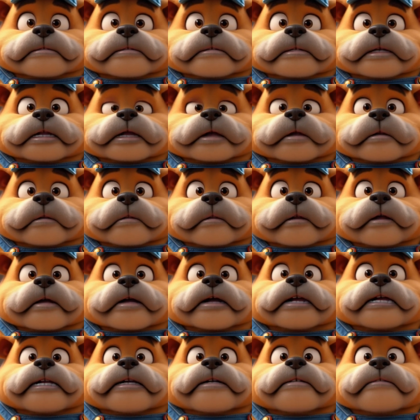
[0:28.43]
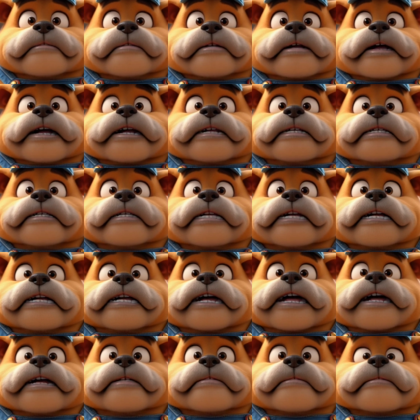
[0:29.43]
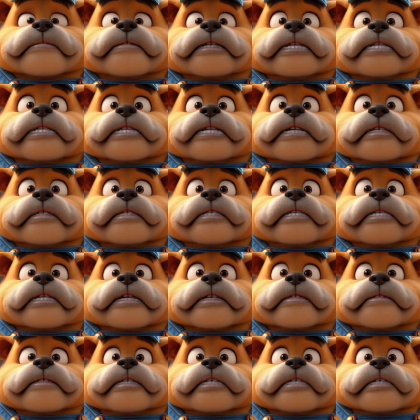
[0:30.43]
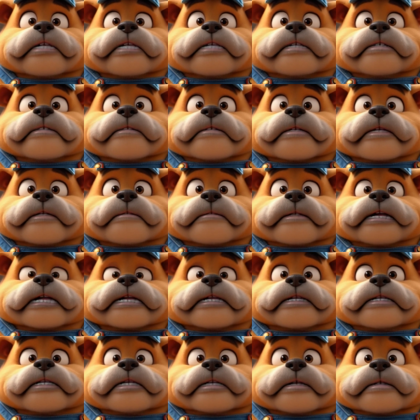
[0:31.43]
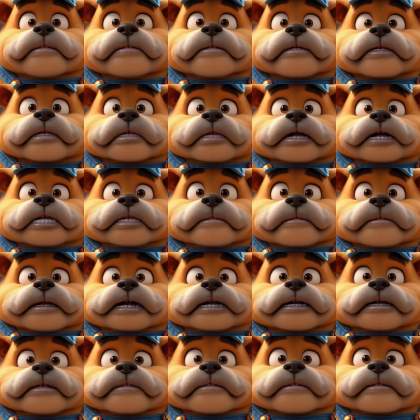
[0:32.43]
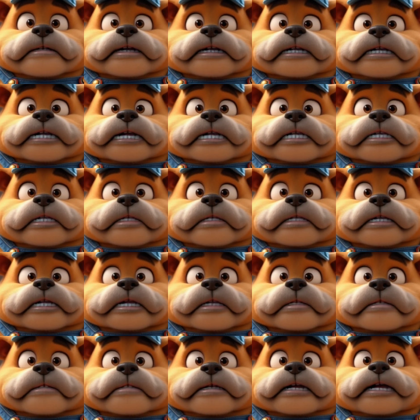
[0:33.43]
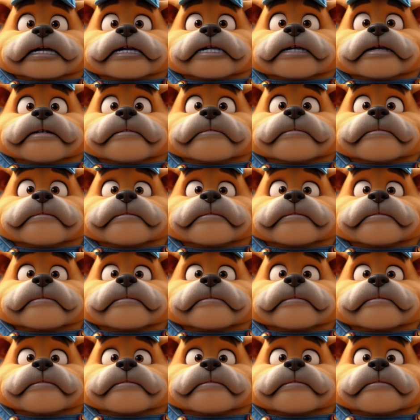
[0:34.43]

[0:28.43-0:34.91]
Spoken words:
But don't worry, I'm going to tell you how to fix it yourself in just a few minutes. And trust me, it's easier than you think.